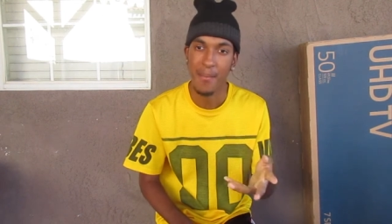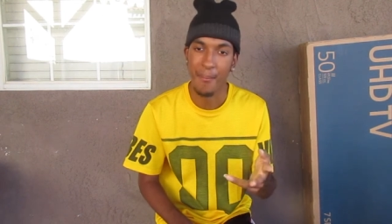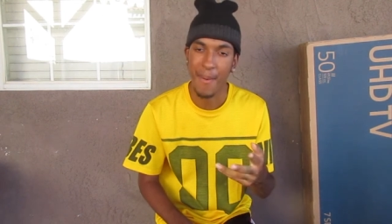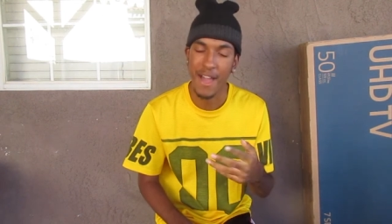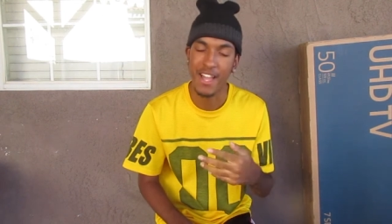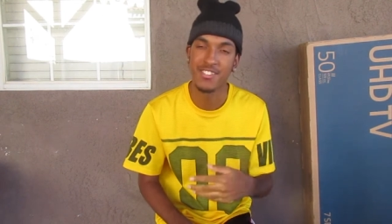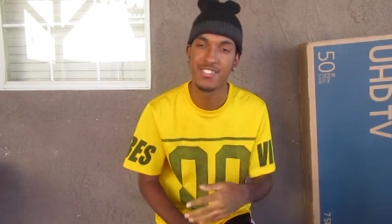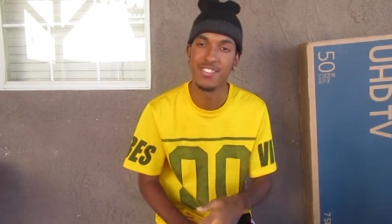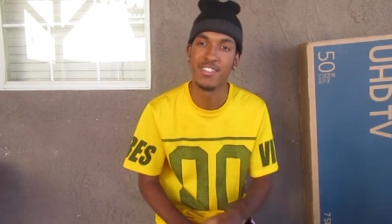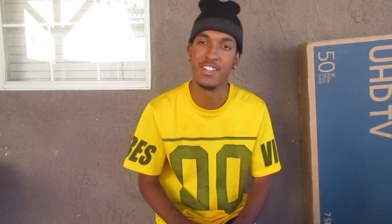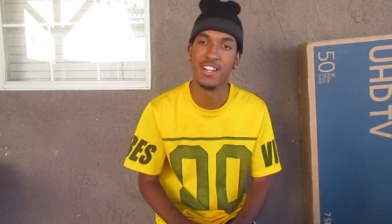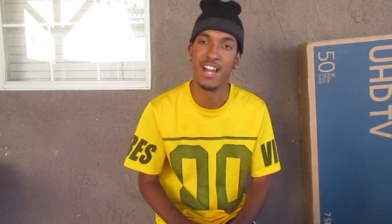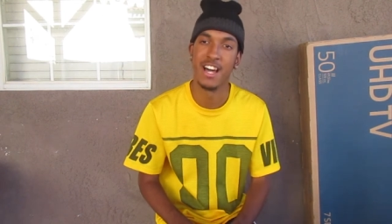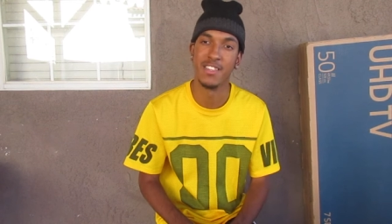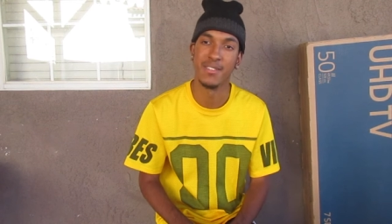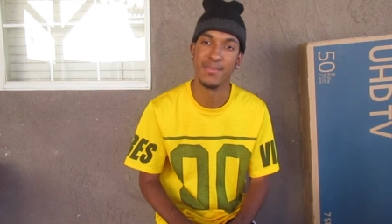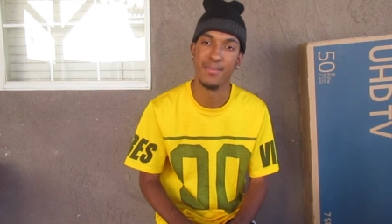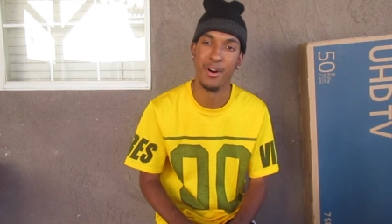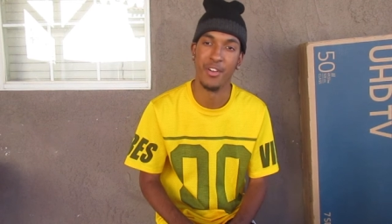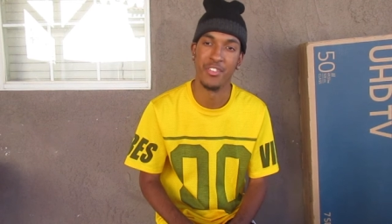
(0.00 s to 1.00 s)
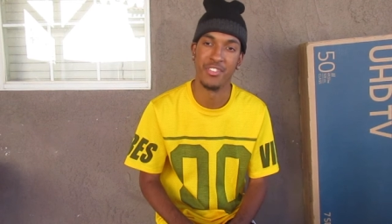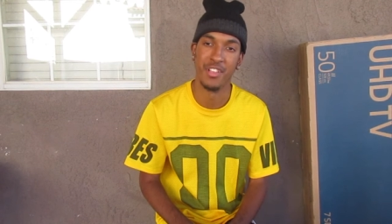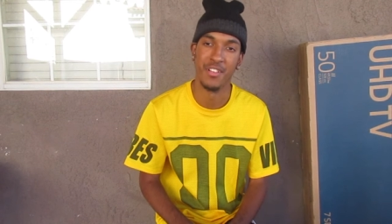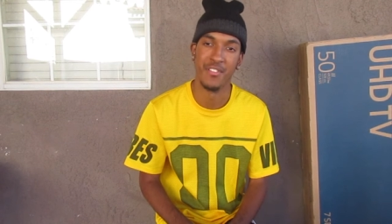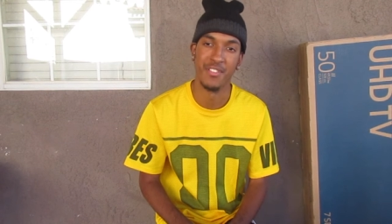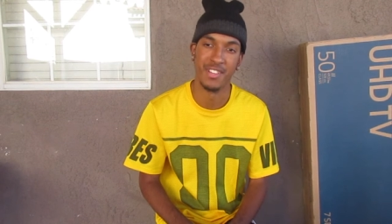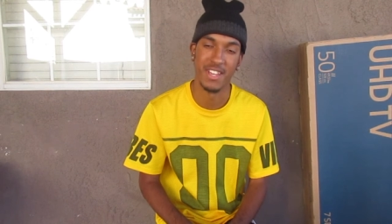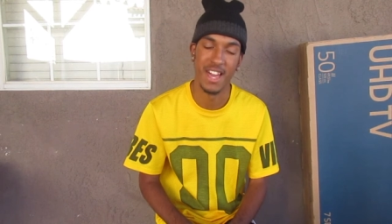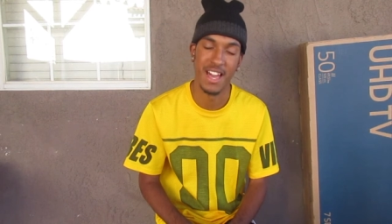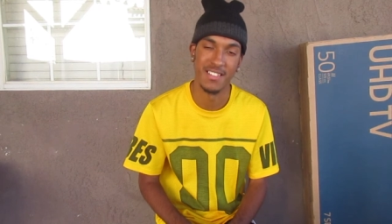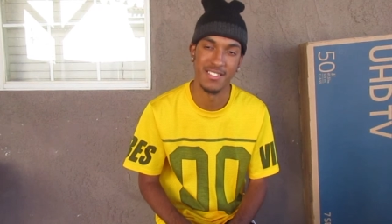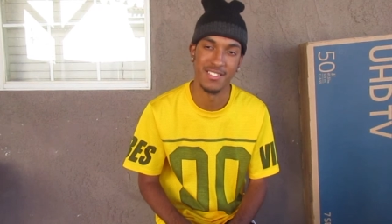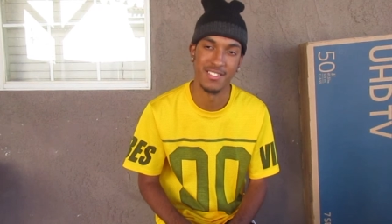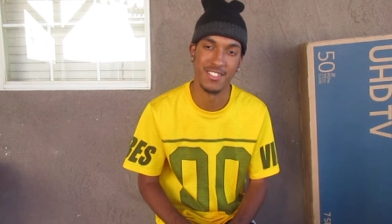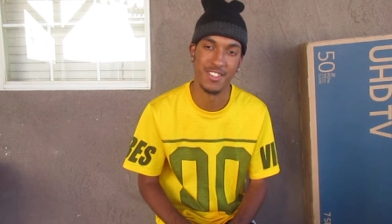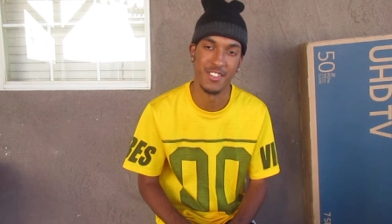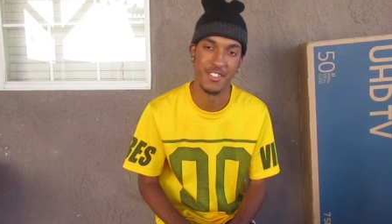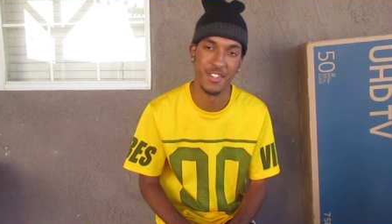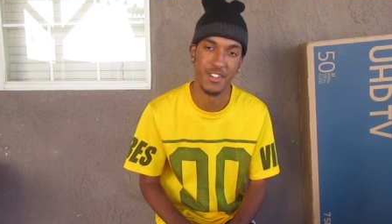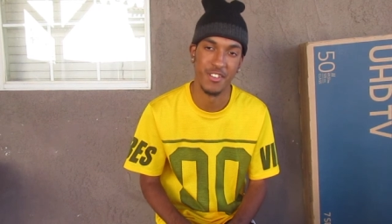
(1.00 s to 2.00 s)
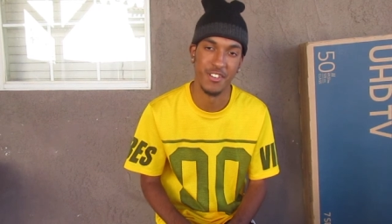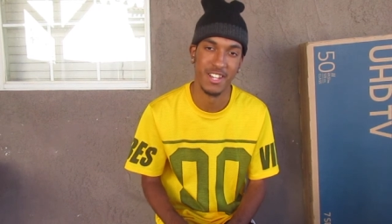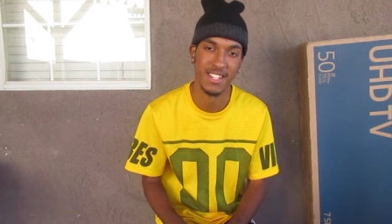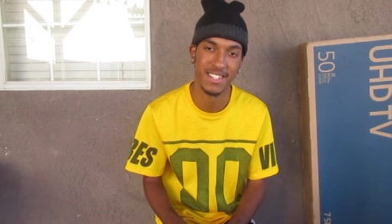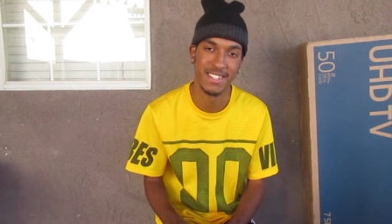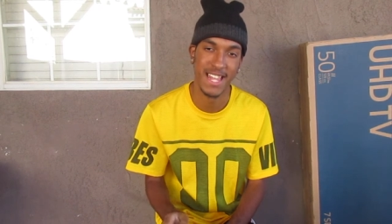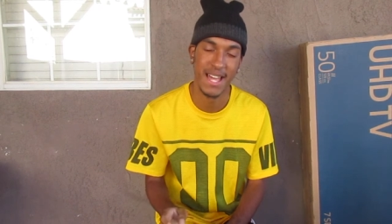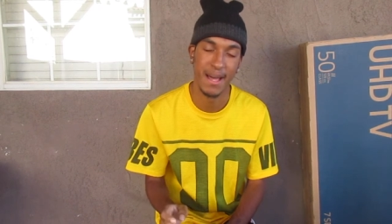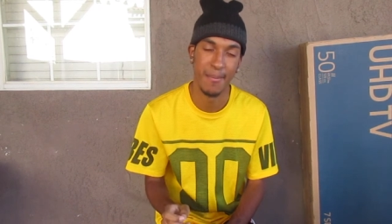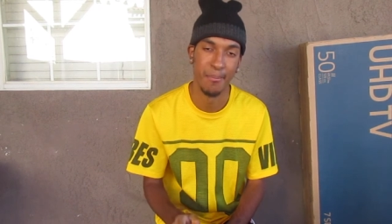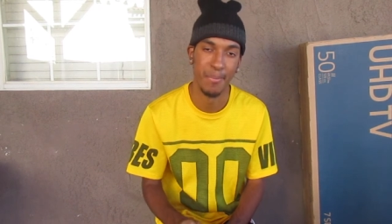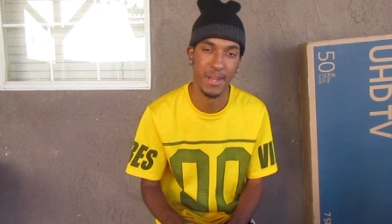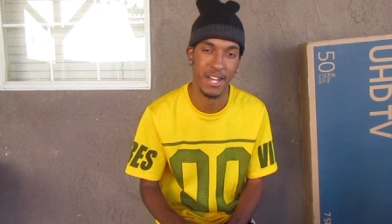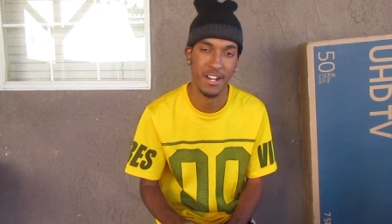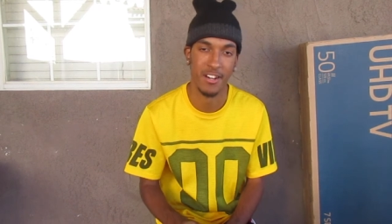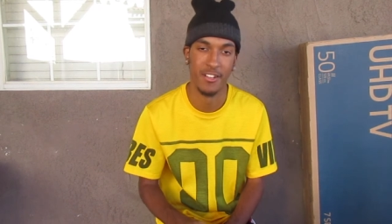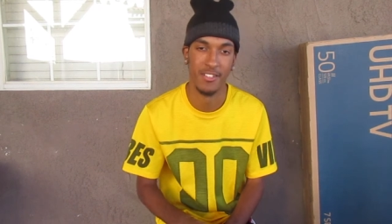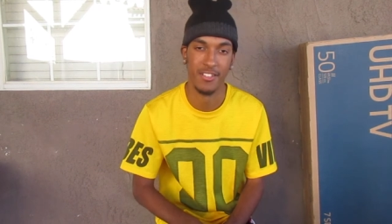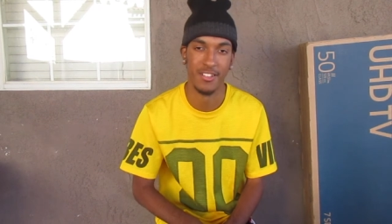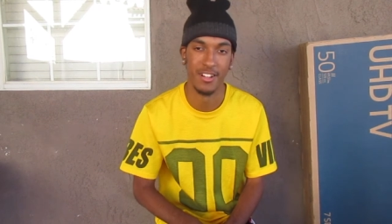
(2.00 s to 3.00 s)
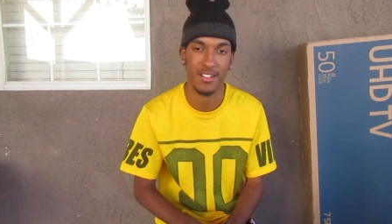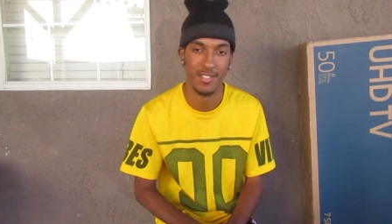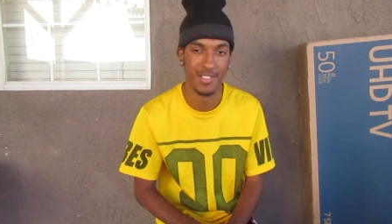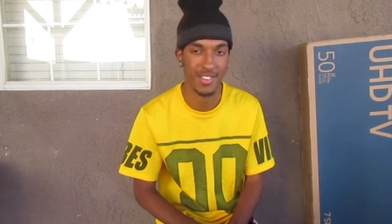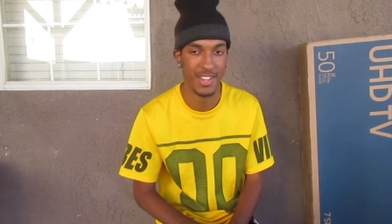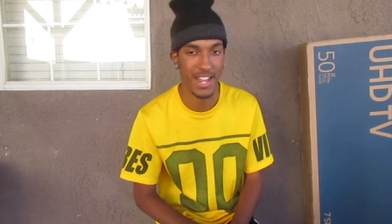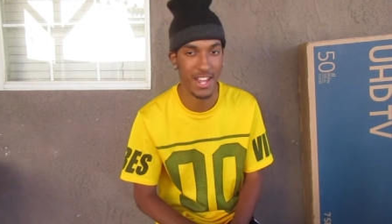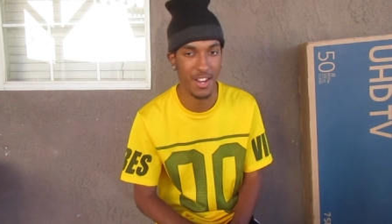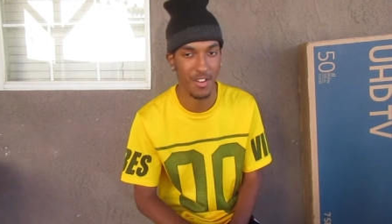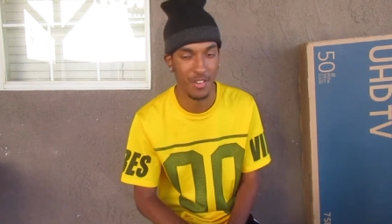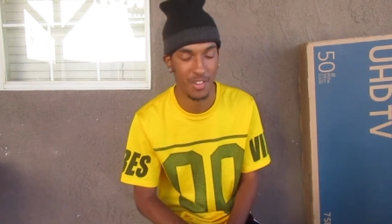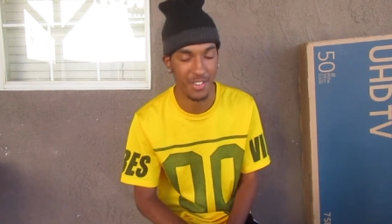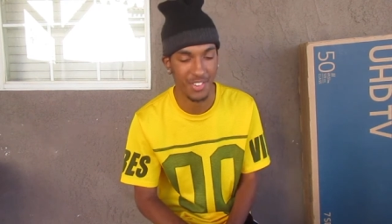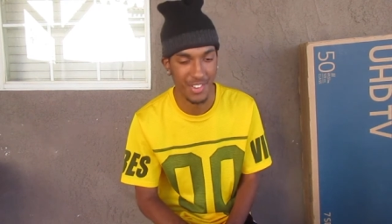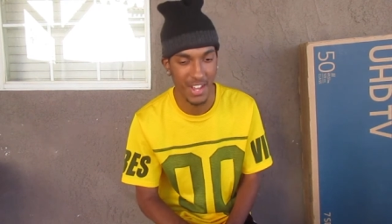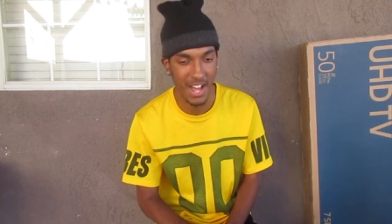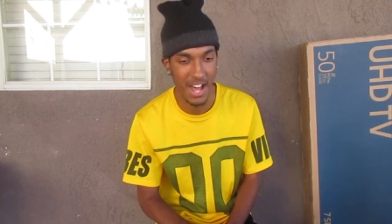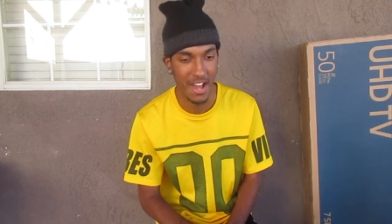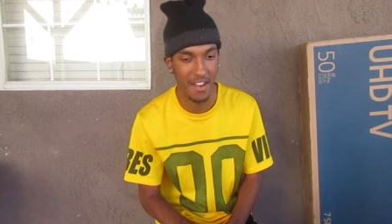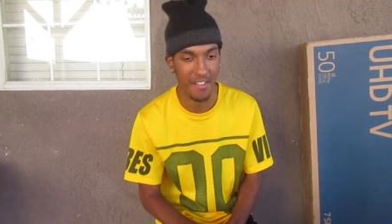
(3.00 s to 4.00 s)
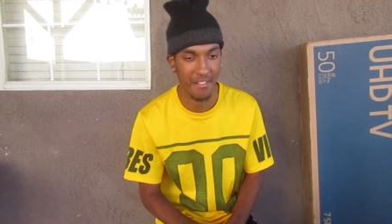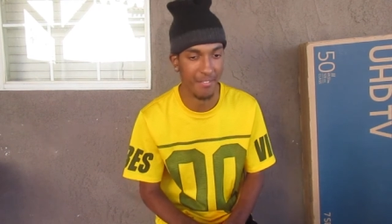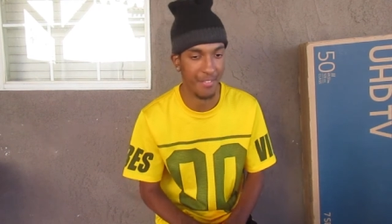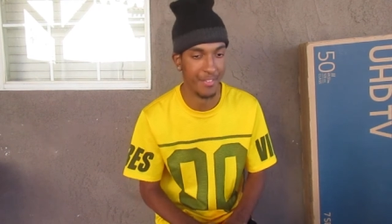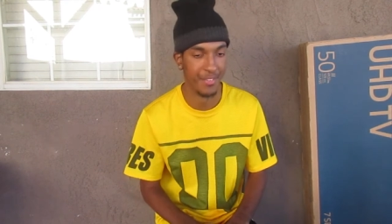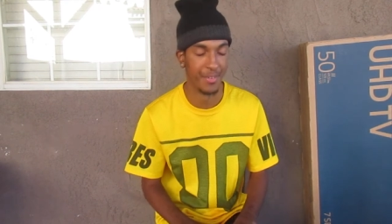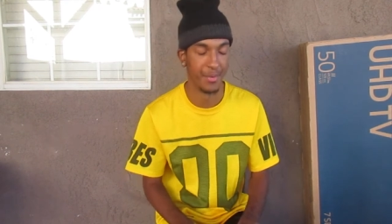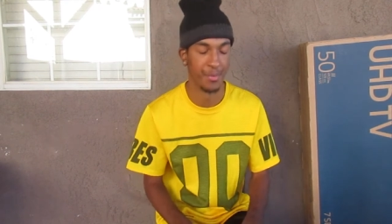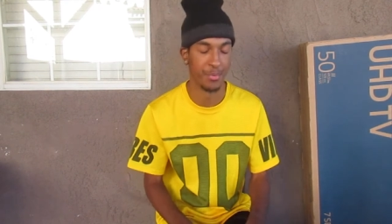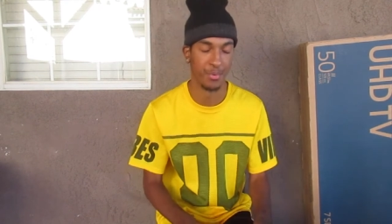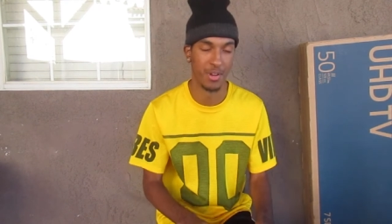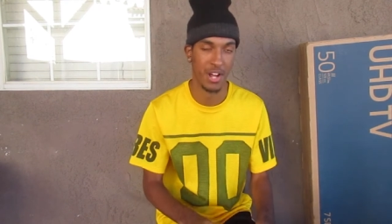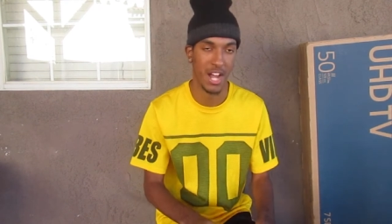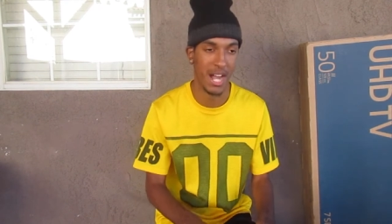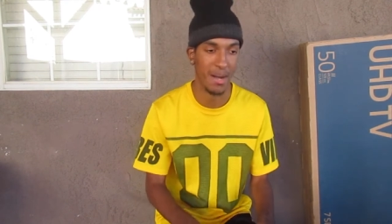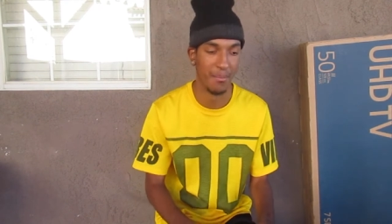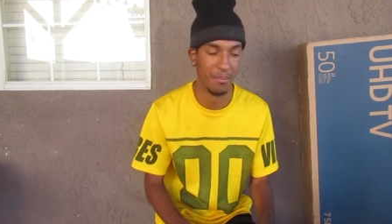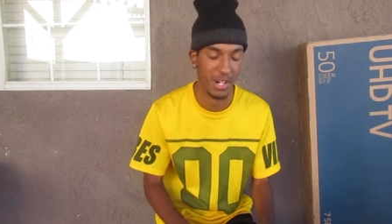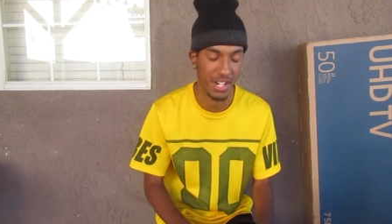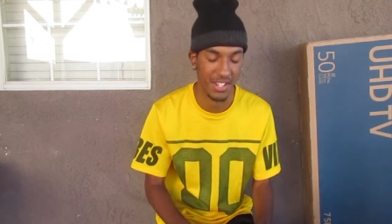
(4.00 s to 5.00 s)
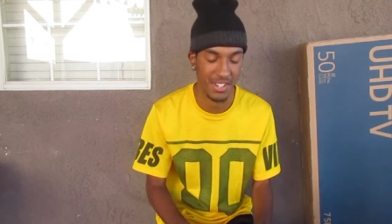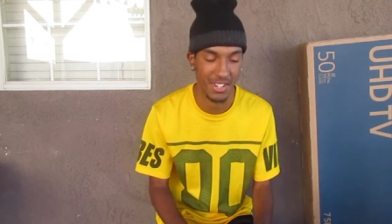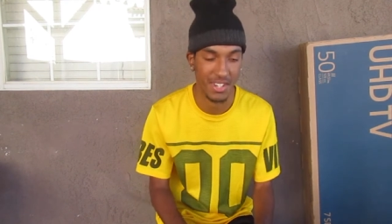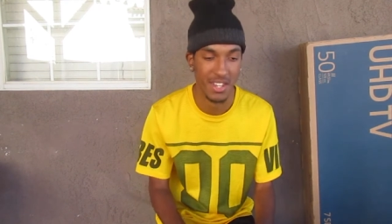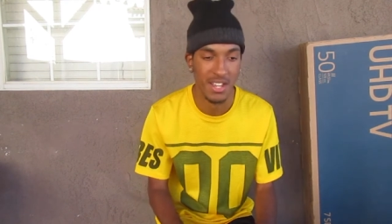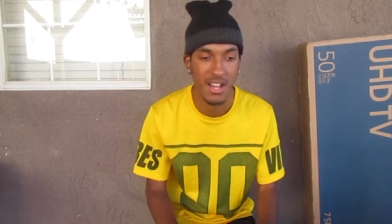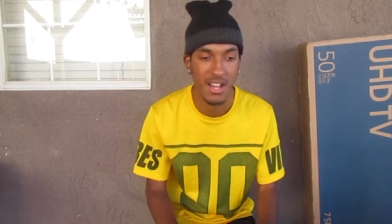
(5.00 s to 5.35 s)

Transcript: Make sure you got your post notifications turned on. Hit that bell, you know what I'm saying, on the side of the subscribe button.